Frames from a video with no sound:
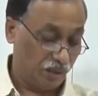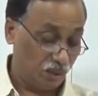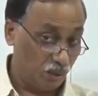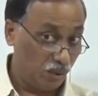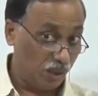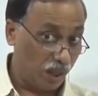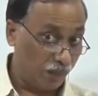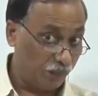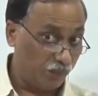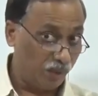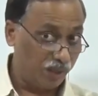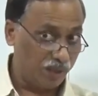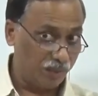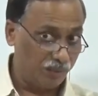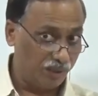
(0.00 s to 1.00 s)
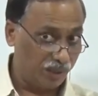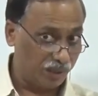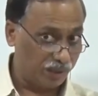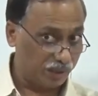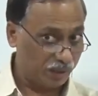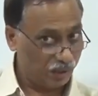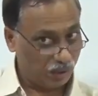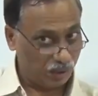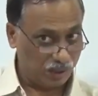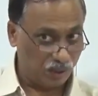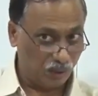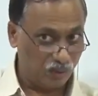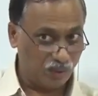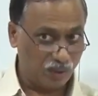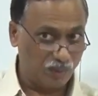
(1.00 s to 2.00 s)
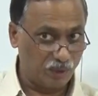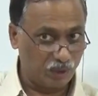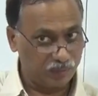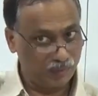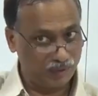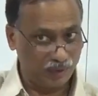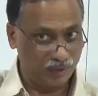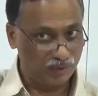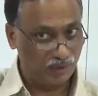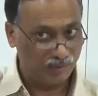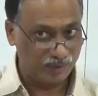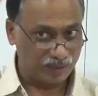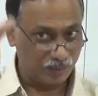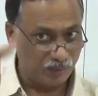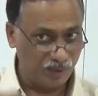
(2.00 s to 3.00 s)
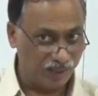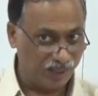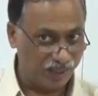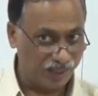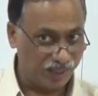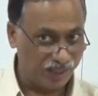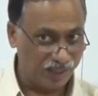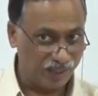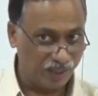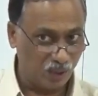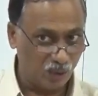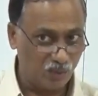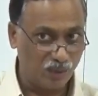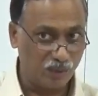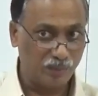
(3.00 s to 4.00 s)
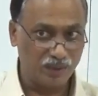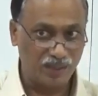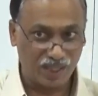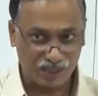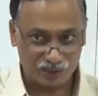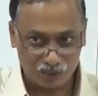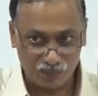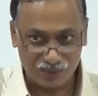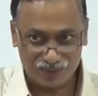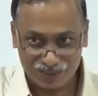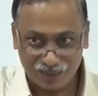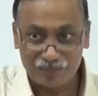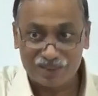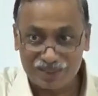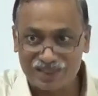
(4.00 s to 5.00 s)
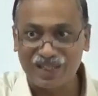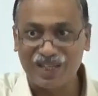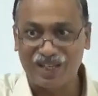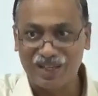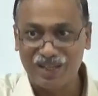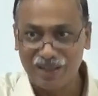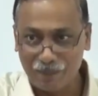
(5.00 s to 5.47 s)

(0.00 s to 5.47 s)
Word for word: good upward communication not downward because budget is always communicated downward but there has to be some say